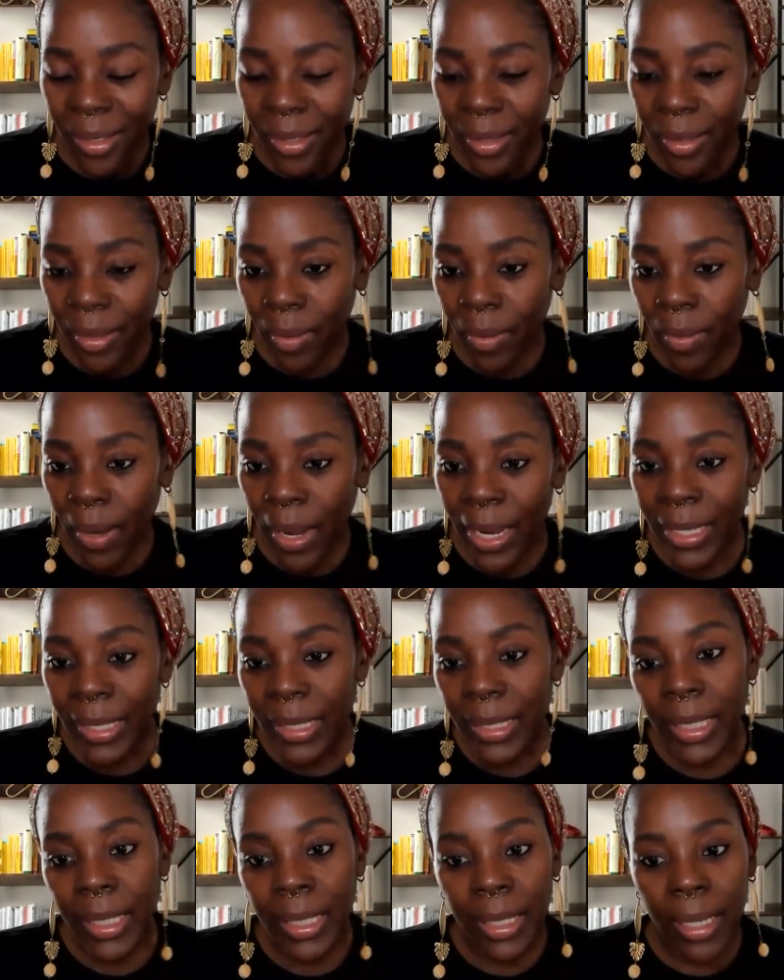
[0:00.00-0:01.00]
So I
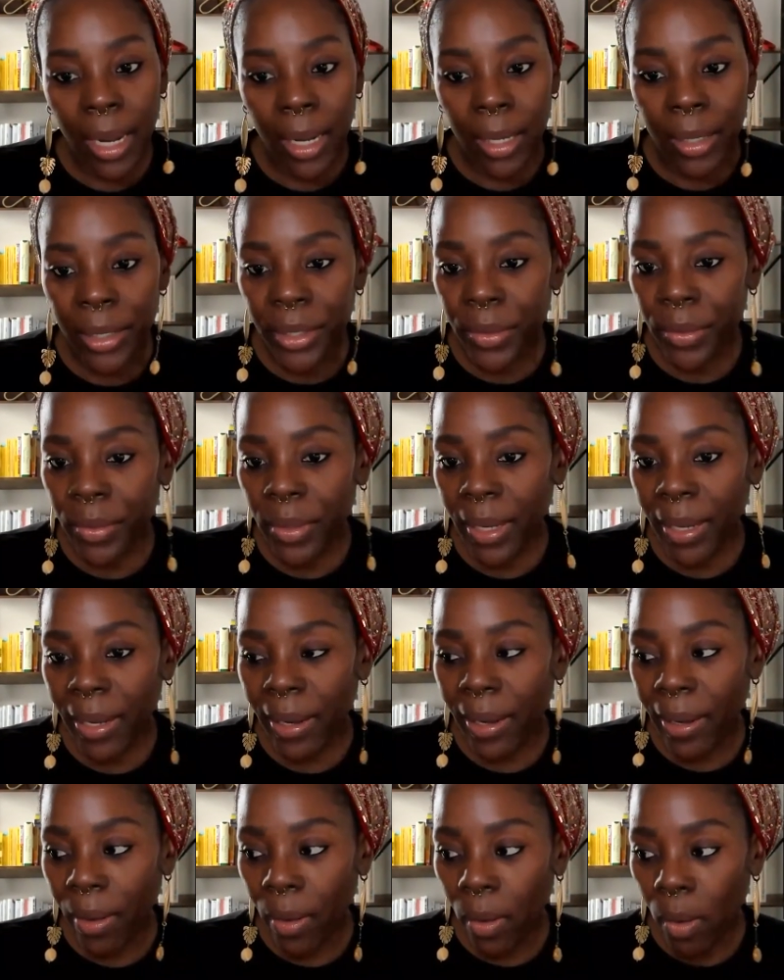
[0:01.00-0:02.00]
did not do that
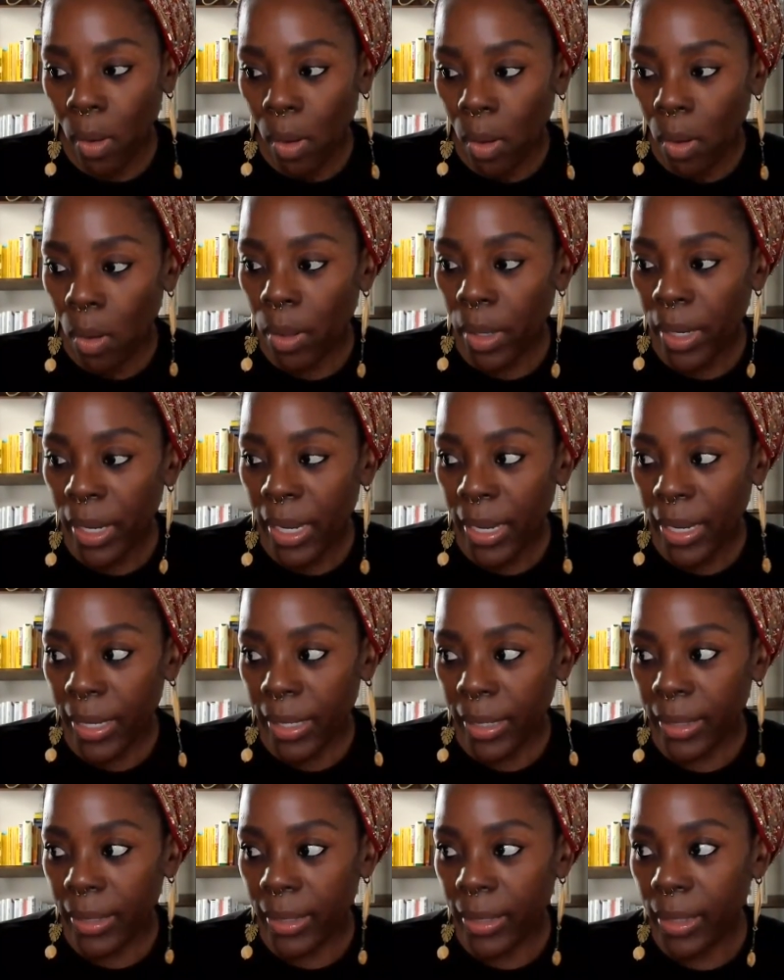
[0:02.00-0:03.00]
at all.
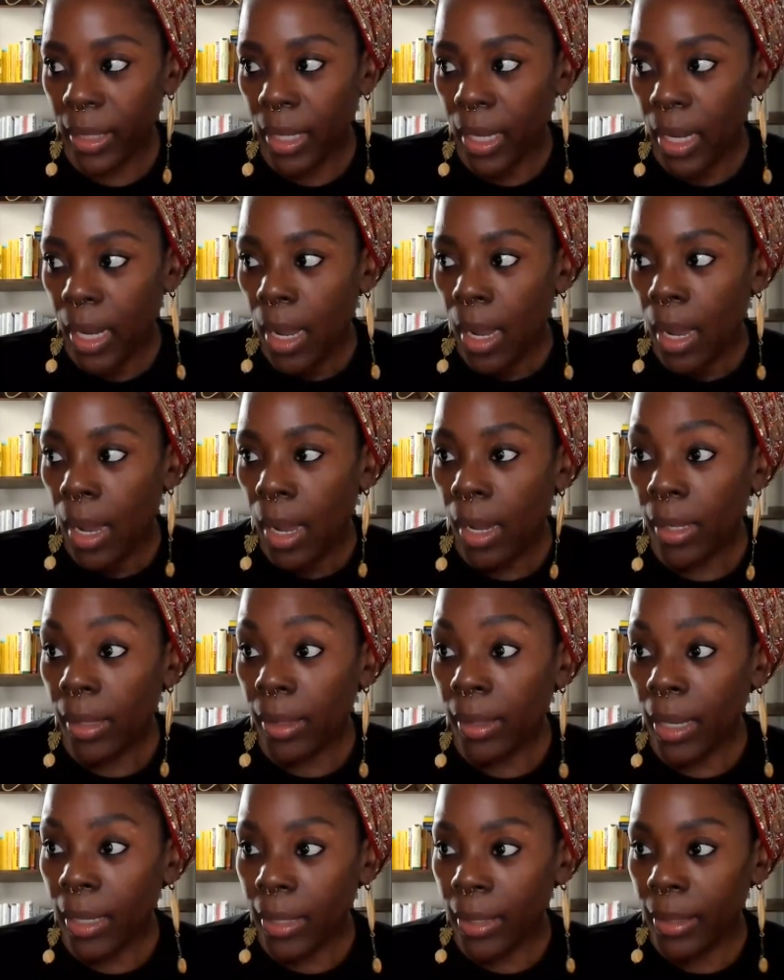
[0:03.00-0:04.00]
And a
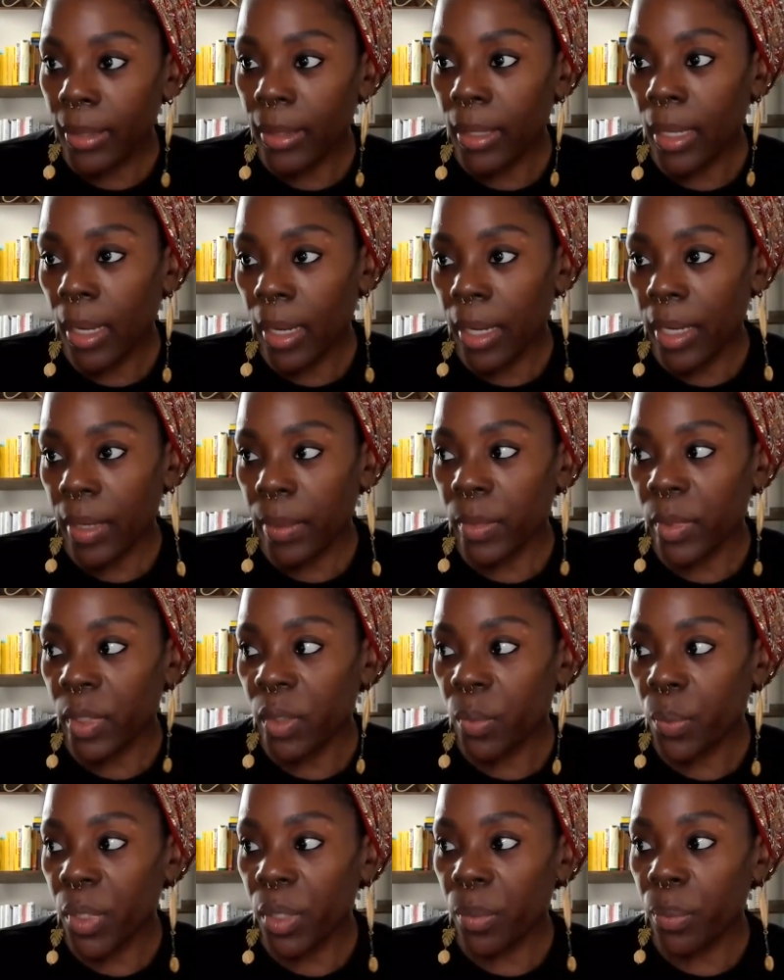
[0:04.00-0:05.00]
lot of
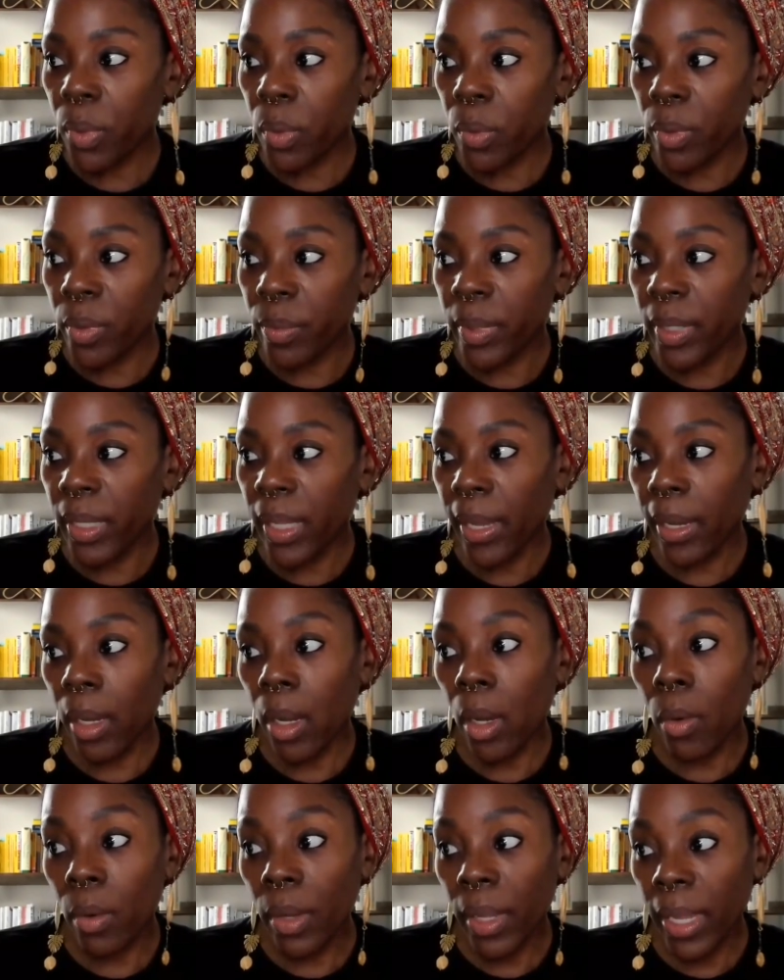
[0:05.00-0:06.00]
times people would be like,
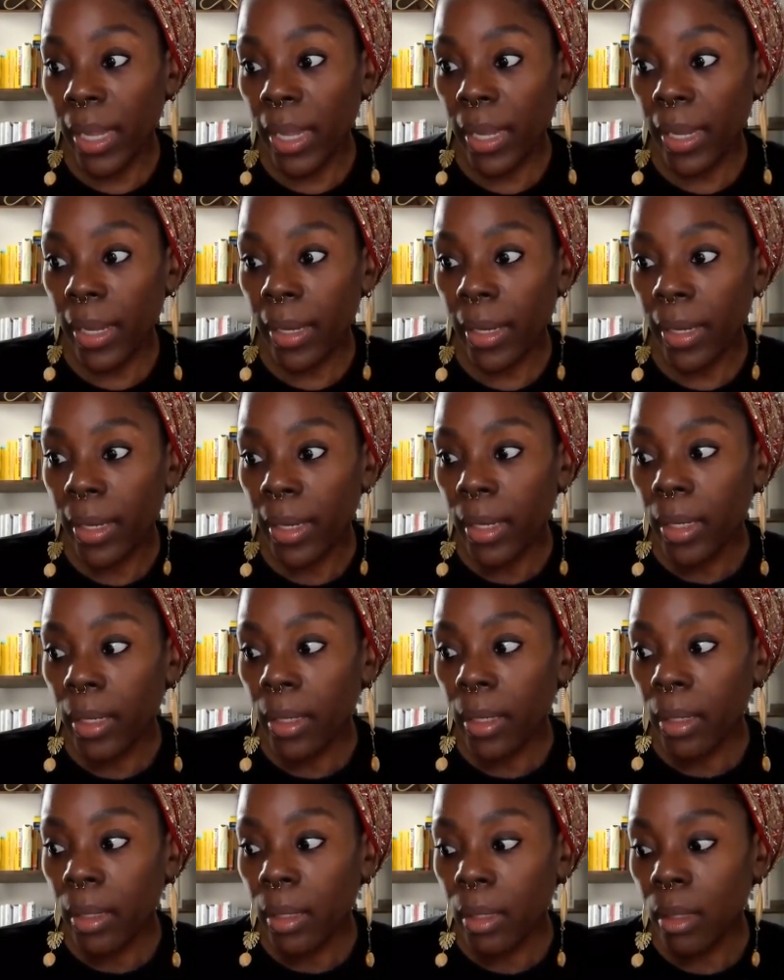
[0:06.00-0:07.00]
okay,
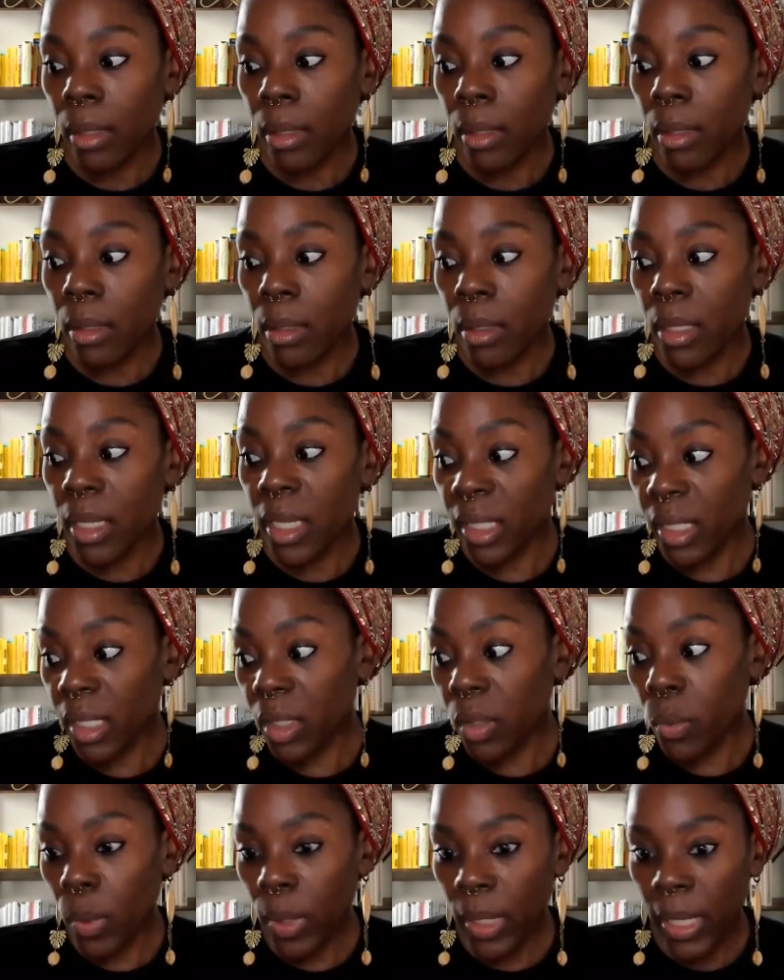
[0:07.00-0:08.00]
this
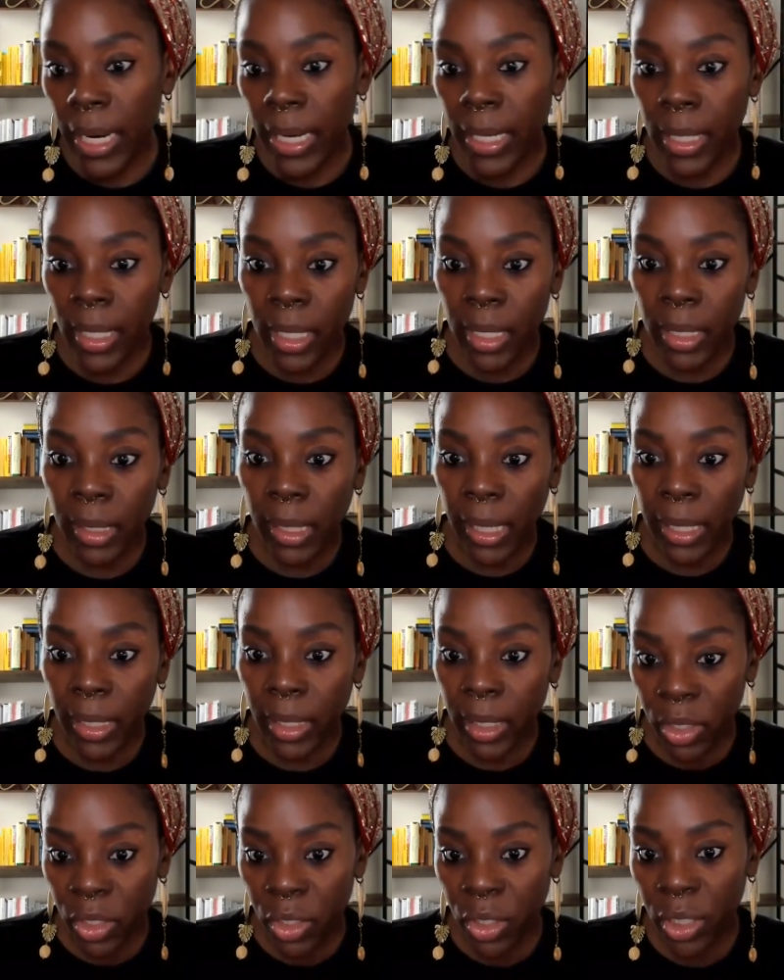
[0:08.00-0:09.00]
is what I need. Like,
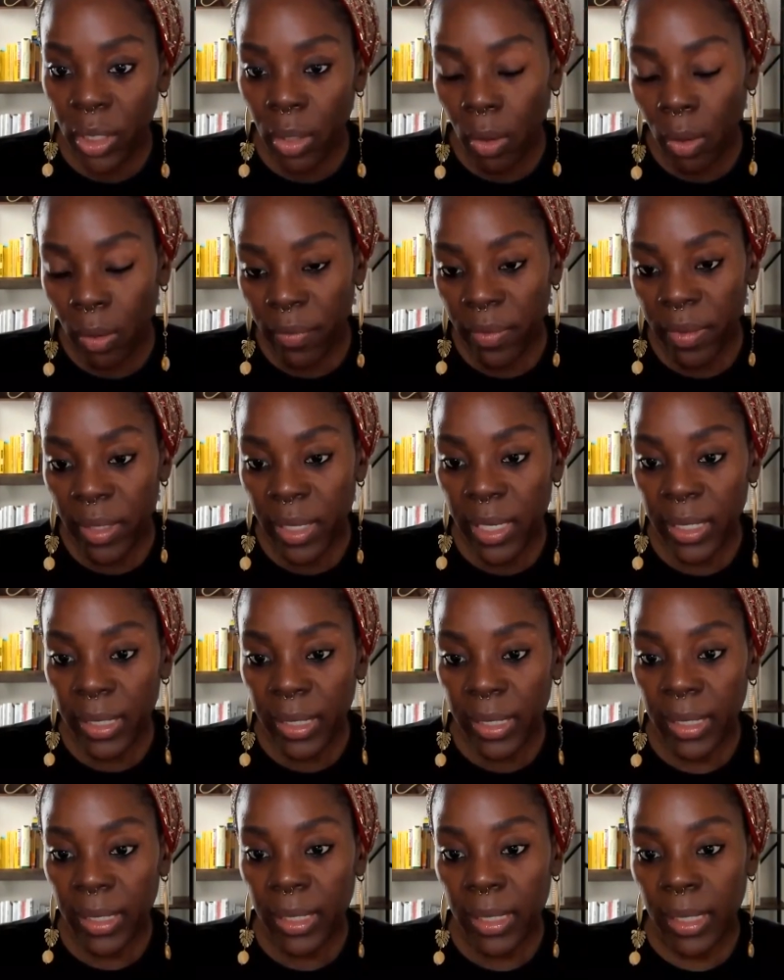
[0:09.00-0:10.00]
does she offer
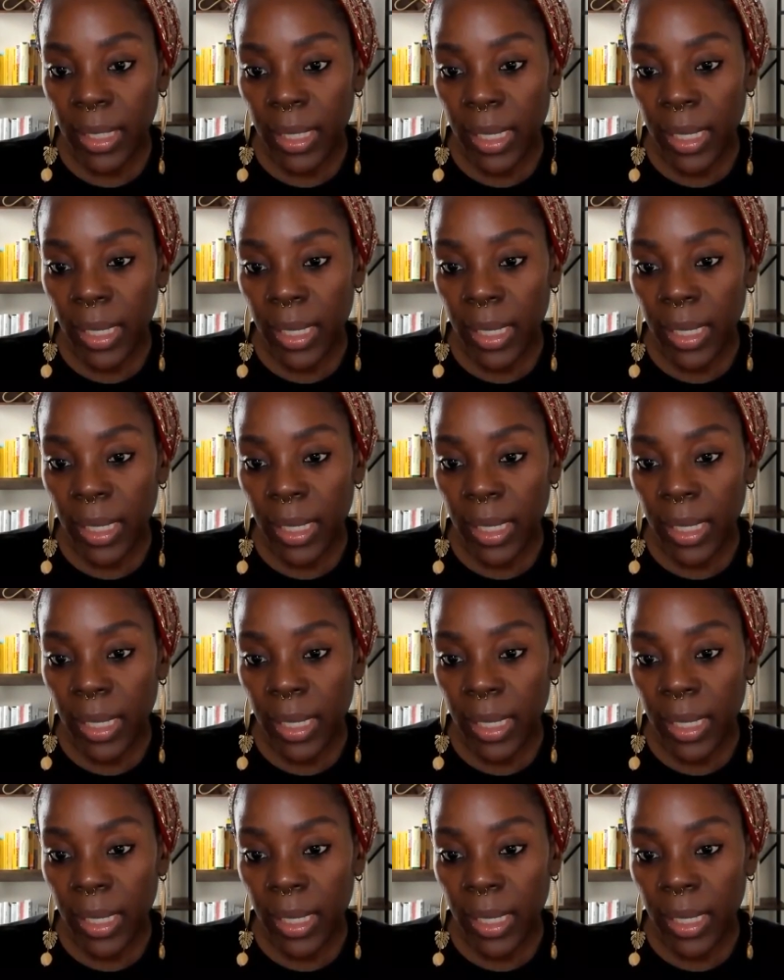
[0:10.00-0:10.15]
this?